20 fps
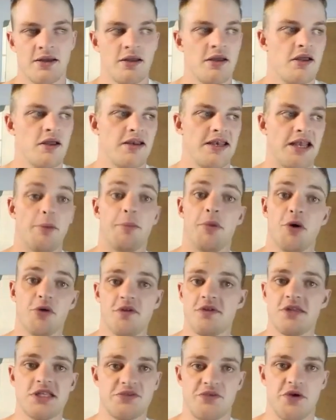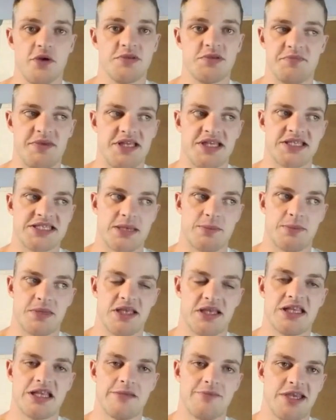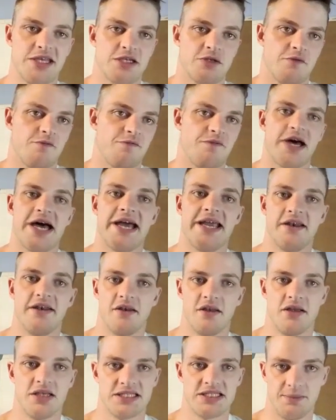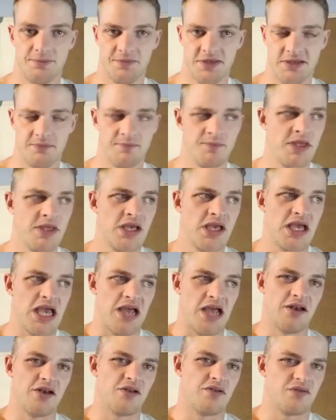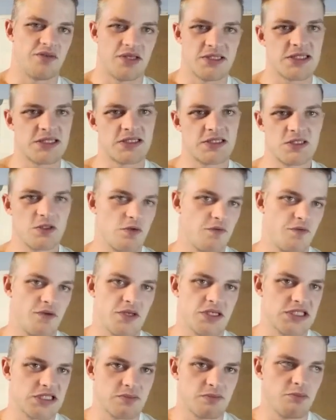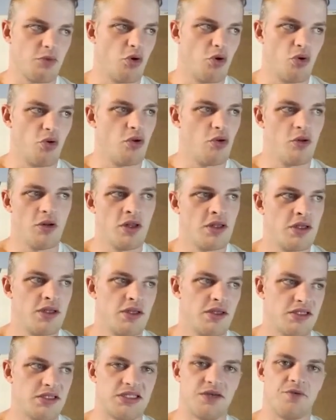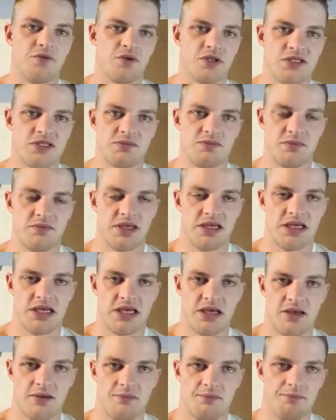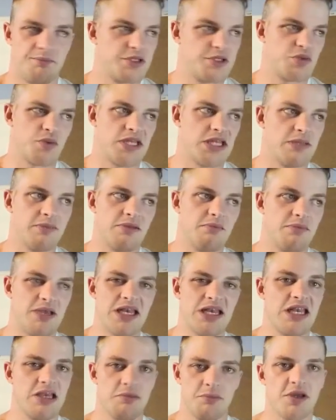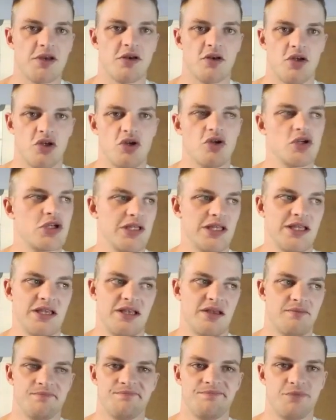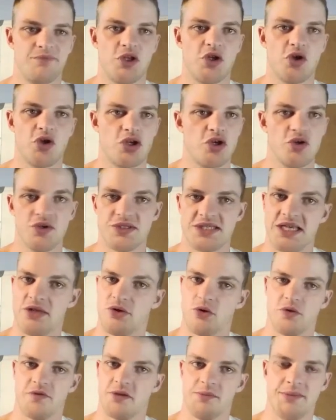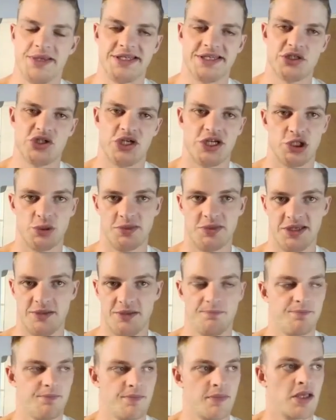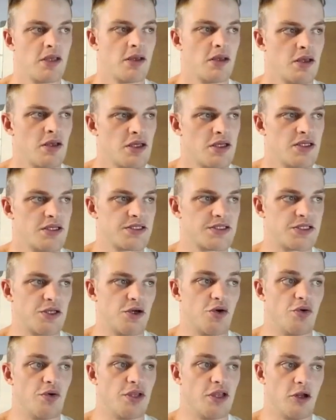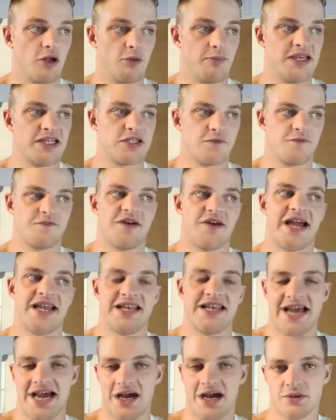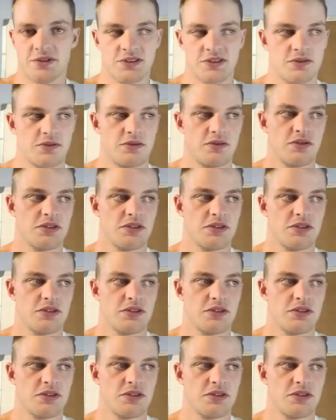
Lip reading: Now, both of these verbs mean the same thing. They mean to find something. And there's a sort of a small difference between them in meaning, but usually you could use either of them interchangeably. So it'll mean to find a house.